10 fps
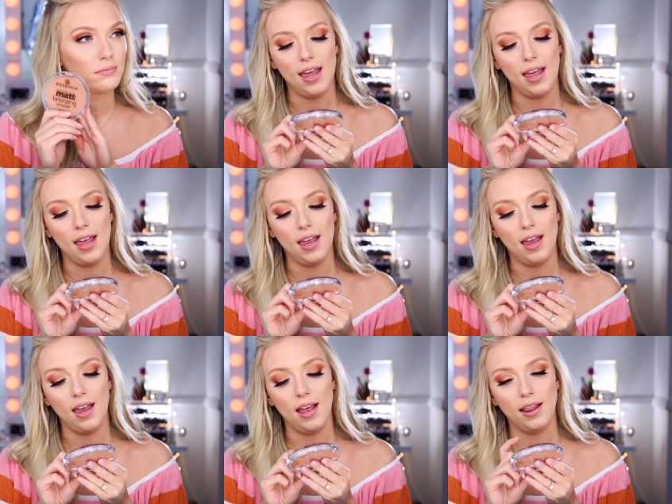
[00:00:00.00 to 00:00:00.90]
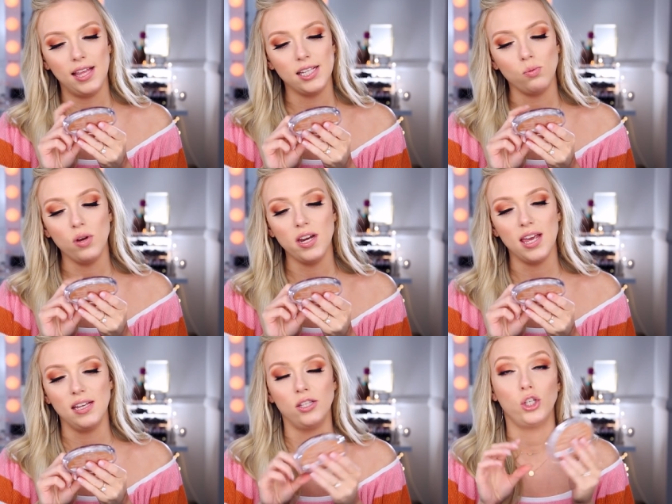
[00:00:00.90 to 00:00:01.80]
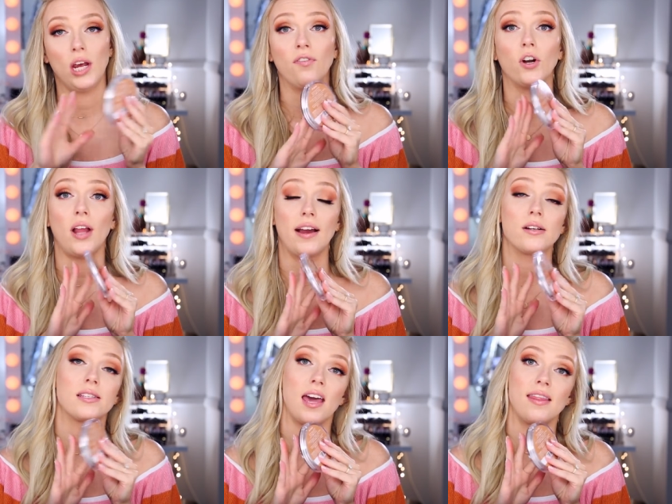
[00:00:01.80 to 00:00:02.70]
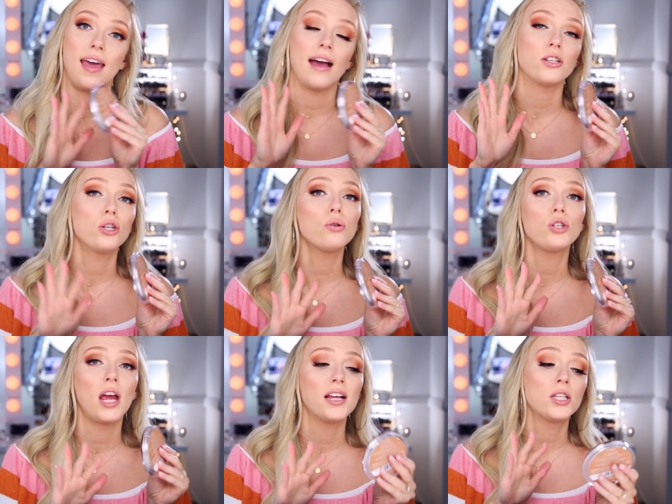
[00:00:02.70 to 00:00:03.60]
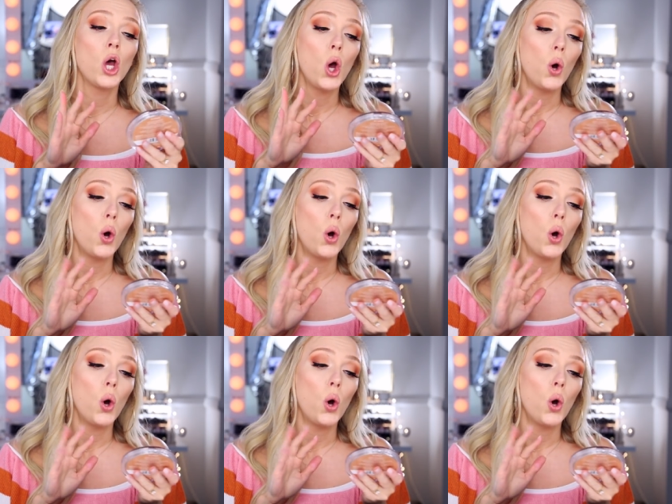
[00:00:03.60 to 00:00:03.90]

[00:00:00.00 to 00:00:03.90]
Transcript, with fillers: And this one is the shade for lighter skin. They had two shades,